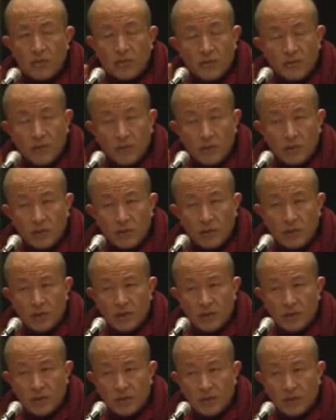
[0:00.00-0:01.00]
even for
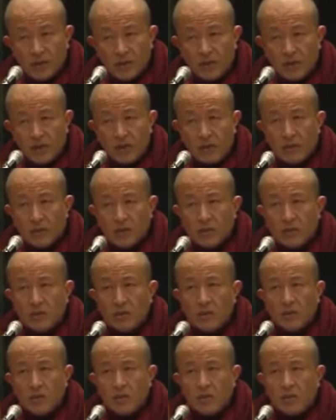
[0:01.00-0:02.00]
riding a bicycle,
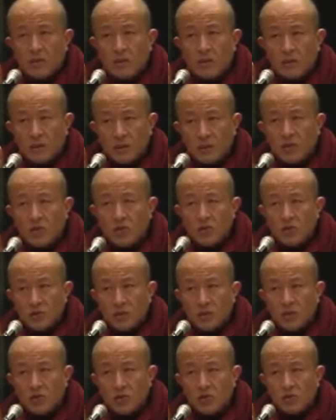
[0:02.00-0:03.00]
someone
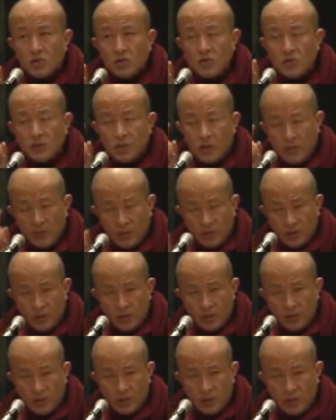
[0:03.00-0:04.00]
to teach you will be
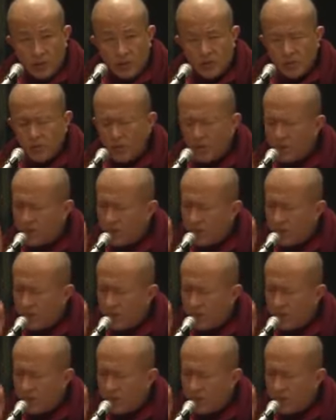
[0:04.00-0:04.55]
important.